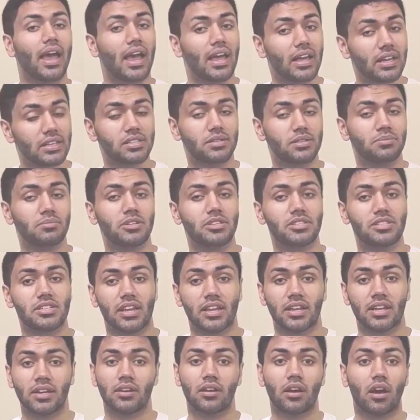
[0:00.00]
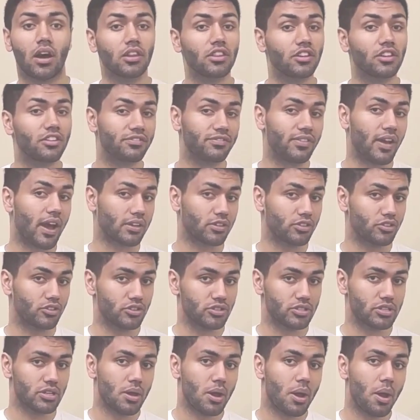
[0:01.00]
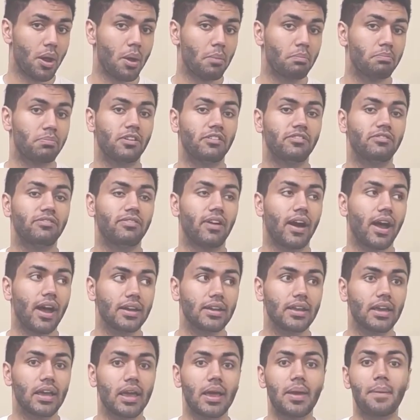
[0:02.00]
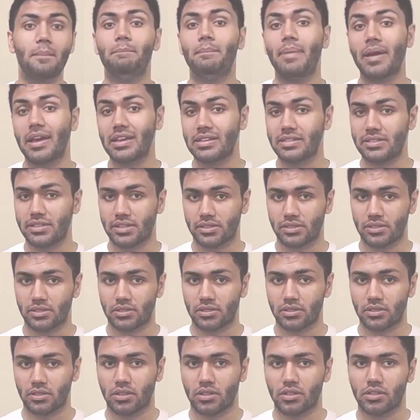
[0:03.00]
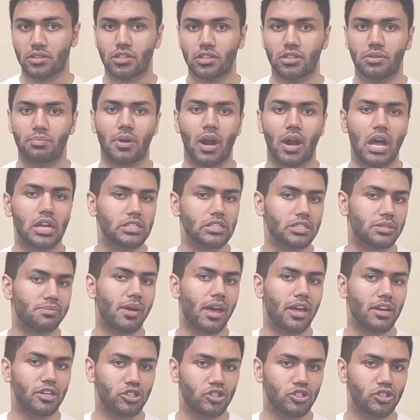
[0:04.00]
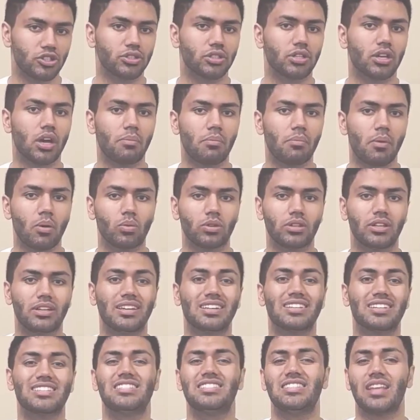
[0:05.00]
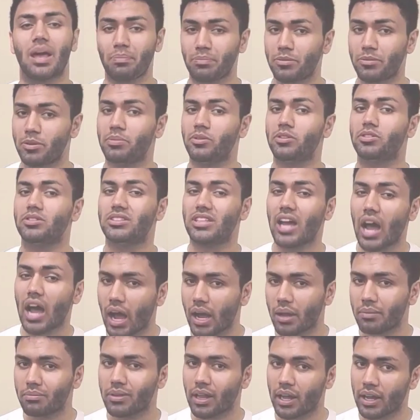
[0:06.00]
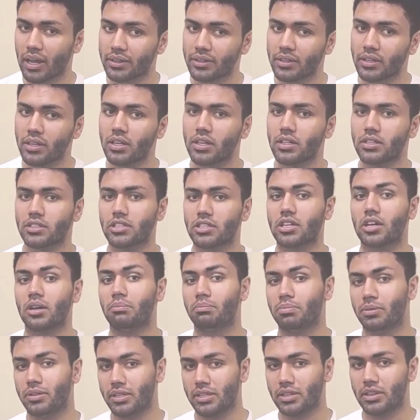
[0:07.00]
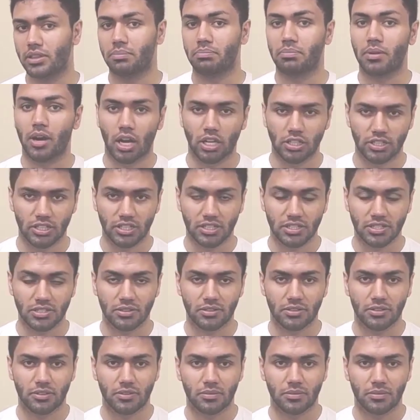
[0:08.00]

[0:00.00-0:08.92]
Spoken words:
Estimates and other factors provide a basis to the project manager to come up with an acceptable timeline to complete the project.